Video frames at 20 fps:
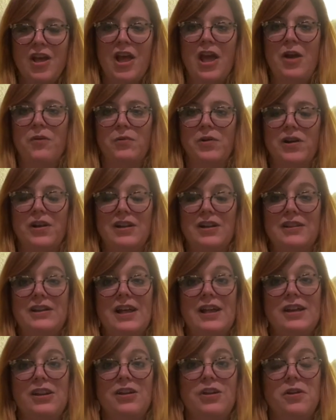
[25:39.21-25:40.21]
And we're gonna
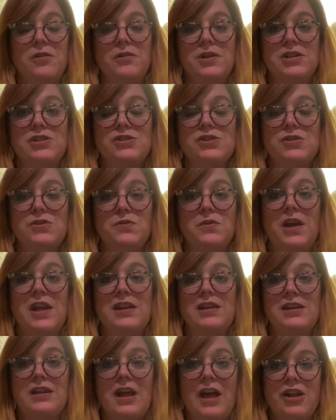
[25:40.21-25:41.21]
let it go into a
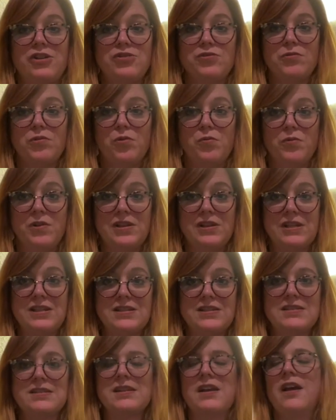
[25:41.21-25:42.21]
natural
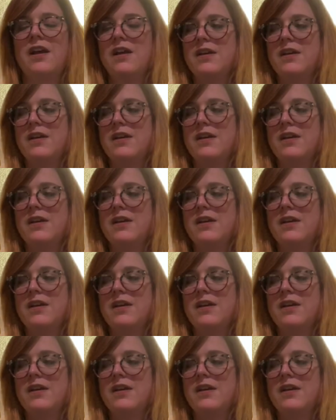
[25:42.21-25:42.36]
release.